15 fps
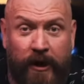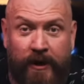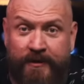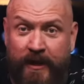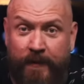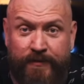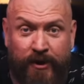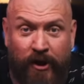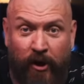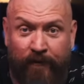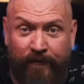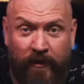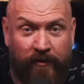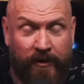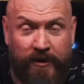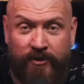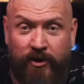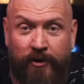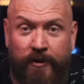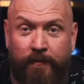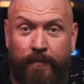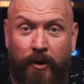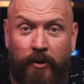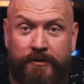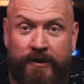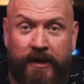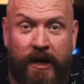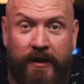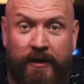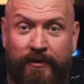accepts the offer and he's got the balls
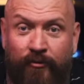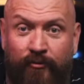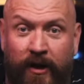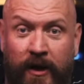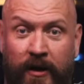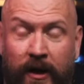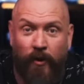to get in the ring,